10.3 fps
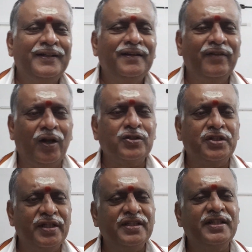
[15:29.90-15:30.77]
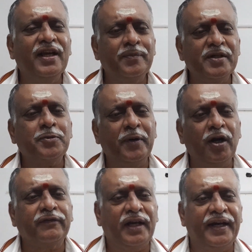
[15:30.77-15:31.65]
Velocity is here, means speed
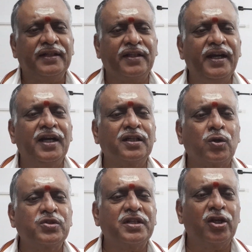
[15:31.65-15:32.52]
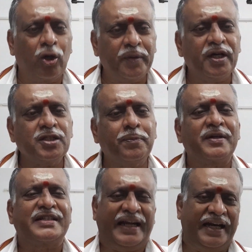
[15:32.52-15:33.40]
of the light, 300,000 kilometers per
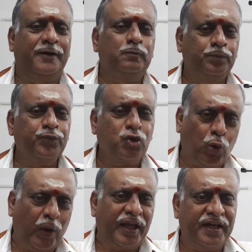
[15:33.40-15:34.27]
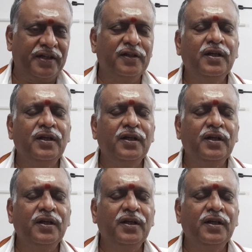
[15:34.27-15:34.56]
second. Square it.